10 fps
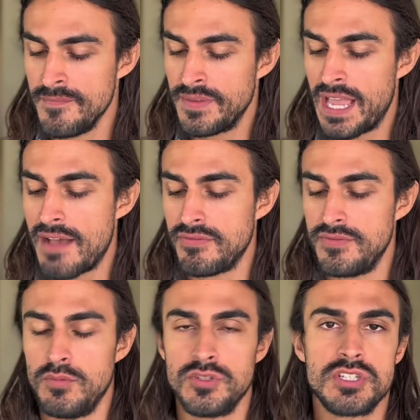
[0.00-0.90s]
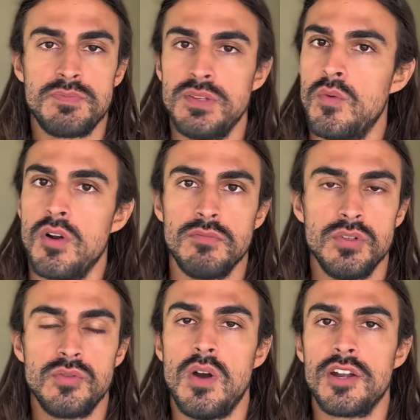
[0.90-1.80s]
Half of it will just be warm
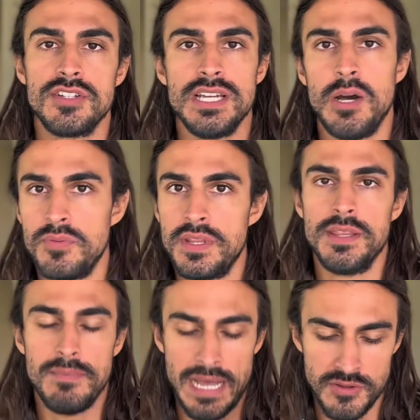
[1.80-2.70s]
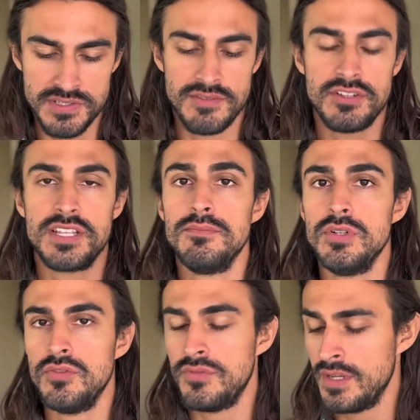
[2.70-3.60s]
Luke water to help the bowels and everything
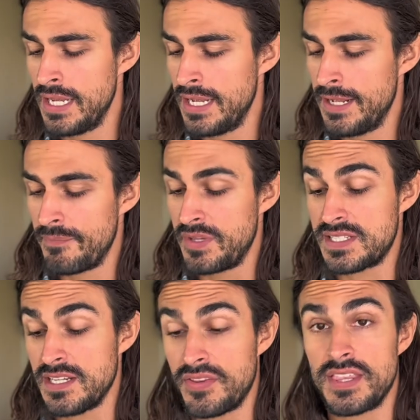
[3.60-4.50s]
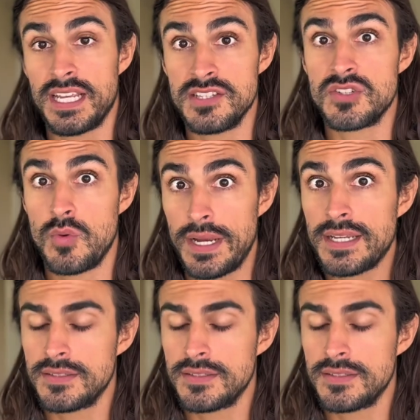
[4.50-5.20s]
move. This stuff thickens quick,